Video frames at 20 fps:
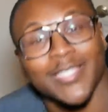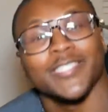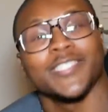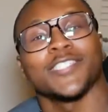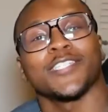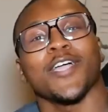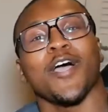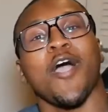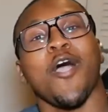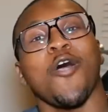This
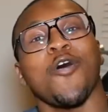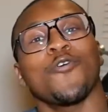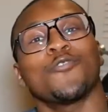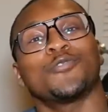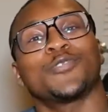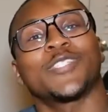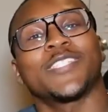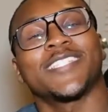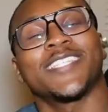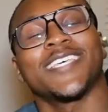is your
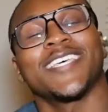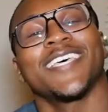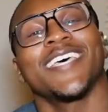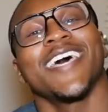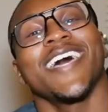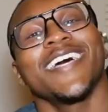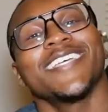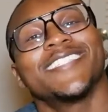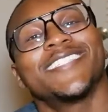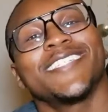host,
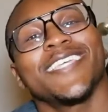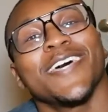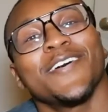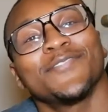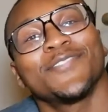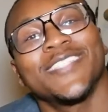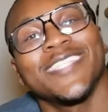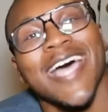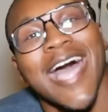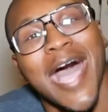
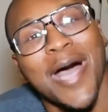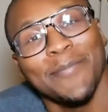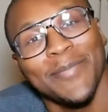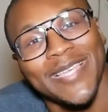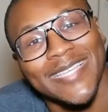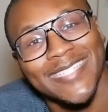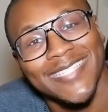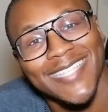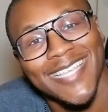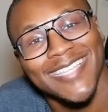Jeff
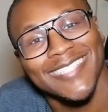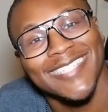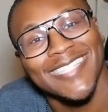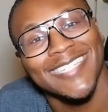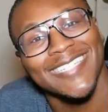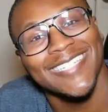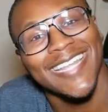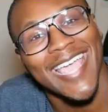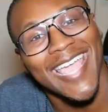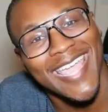Thomas, and
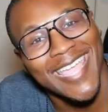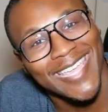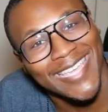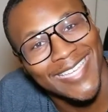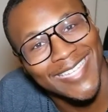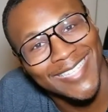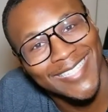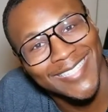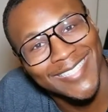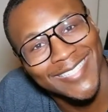
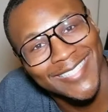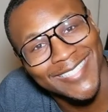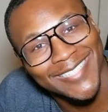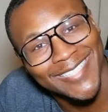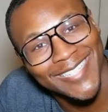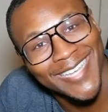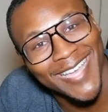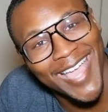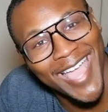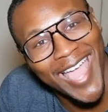today,
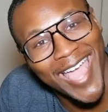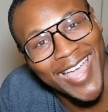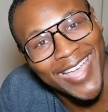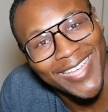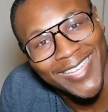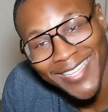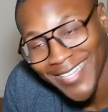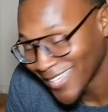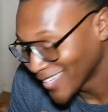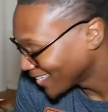
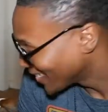ha,